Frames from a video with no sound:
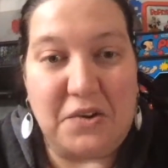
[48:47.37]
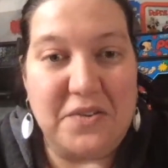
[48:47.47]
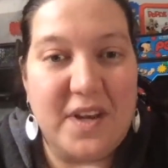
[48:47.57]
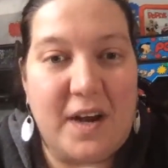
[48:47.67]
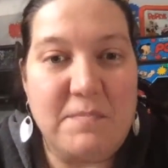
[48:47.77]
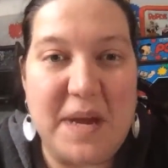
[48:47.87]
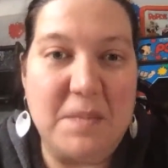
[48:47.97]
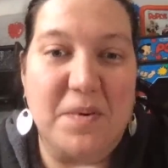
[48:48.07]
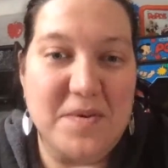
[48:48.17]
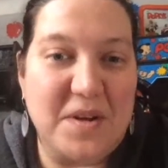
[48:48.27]
on
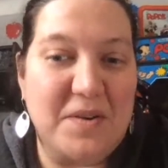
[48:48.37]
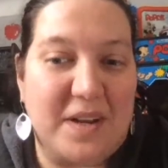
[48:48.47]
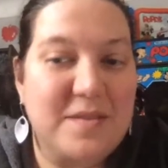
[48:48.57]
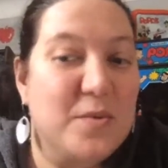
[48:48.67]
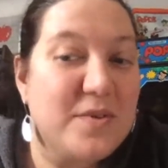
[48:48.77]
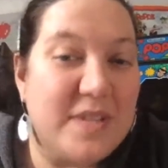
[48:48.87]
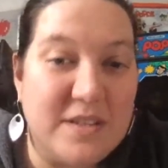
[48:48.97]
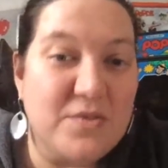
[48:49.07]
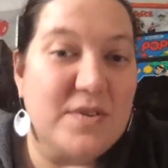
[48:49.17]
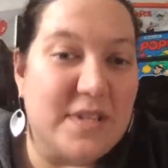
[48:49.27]
paper they're not the most
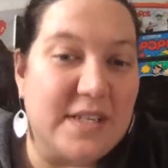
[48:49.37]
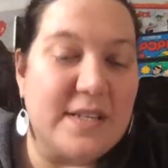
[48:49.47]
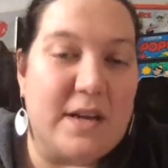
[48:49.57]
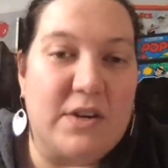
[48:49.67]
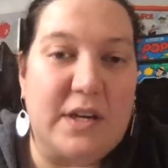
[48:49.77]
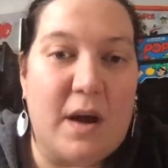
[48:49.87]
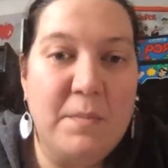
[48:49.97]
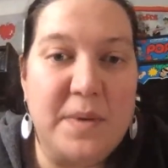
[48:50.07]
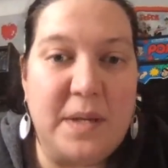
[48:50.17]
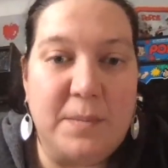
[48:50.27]
interesting sounding
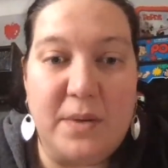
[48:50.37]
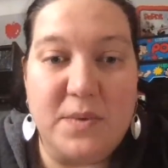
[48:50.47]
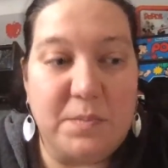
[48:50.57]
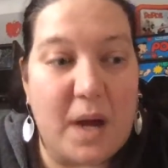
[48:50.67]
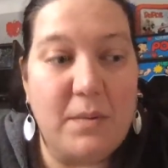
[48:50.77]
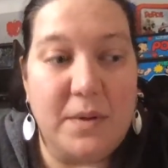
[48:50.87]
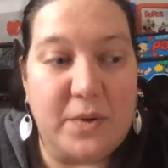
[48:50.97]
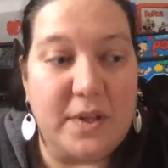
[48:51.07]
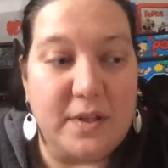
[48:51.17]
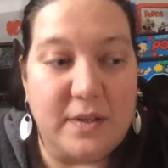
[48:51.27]
company, but it was probably
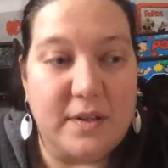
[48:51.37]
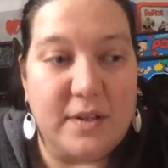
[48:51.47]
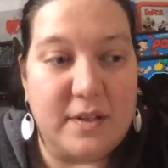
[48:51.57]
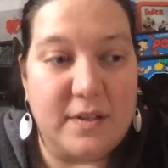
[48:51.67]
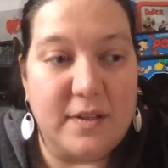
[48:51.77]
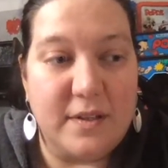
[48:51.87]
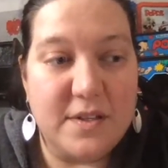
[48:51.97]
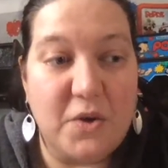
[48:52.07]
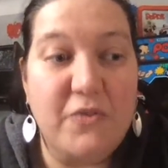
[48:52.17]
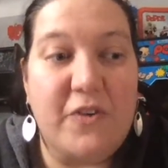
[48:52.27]
one of the
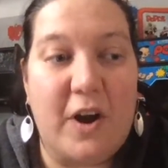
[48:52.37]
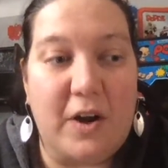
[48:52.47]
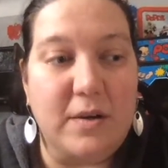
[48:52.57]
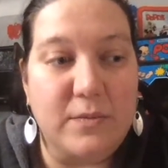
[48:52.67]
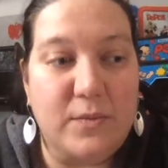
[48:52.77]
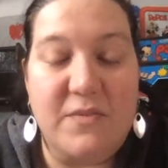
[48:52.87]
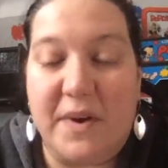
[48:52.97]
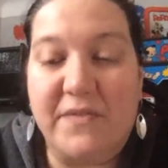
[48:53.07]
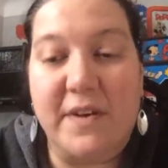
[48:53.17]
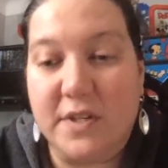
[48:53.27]
so far one of
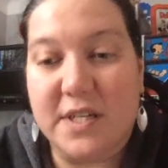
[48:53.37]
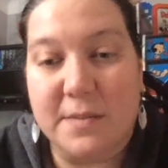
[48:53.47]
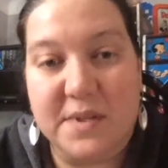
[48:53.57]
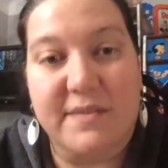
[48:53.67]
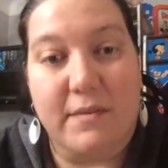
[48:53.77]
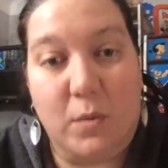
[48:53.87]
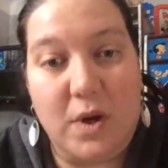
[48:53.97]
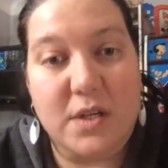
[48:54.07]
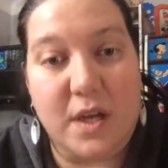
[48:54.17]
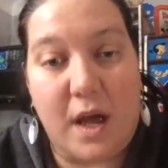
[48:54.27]
my favorite teams I've ever
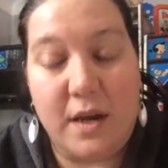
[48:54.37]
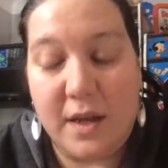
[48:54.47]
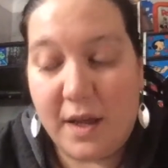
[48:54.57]
worked on.